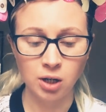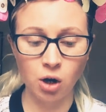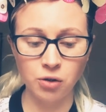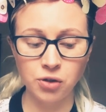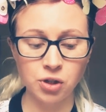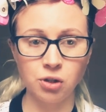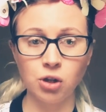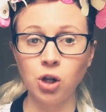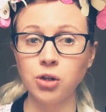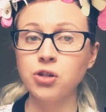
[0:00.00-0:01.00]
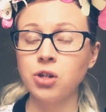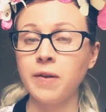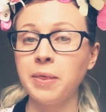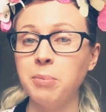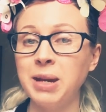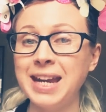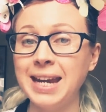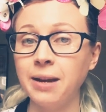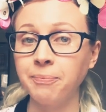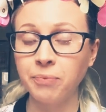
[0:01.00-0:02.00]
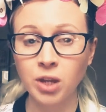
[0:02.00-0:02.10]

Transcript: consonant cluster at the beginning.